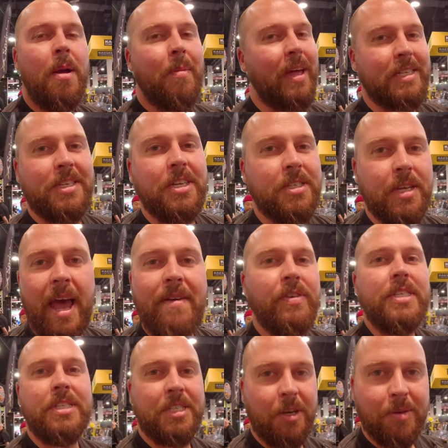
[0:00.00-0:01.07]
That's because ever
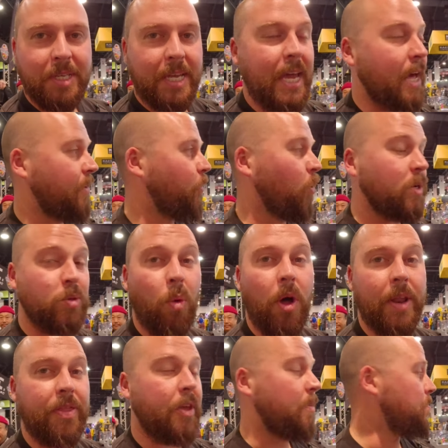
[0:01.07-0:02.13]
since I was a kid, I've always
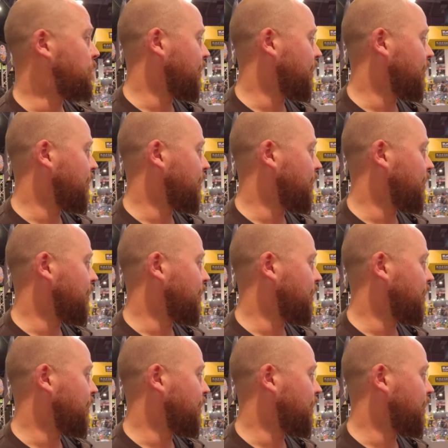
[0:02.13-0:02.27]
wanted them.